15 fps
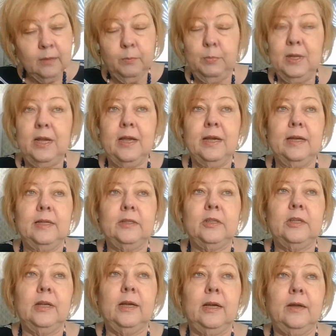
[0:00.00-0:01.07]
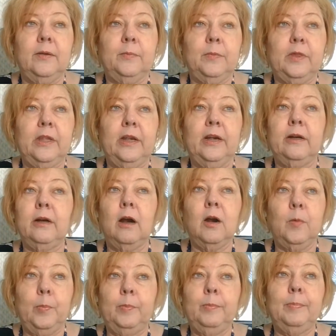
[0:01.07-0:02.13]
because there
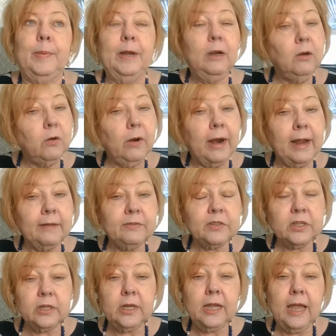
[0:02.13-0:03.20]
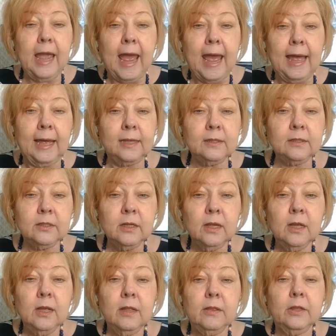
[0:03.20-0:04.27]
are paragraphs that he has
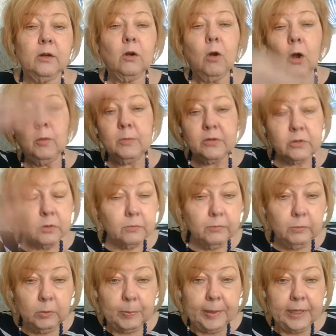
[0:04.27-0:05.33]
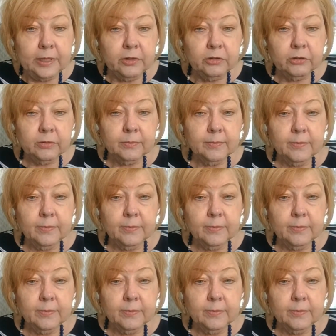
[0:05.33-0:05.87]
that are almost a full page.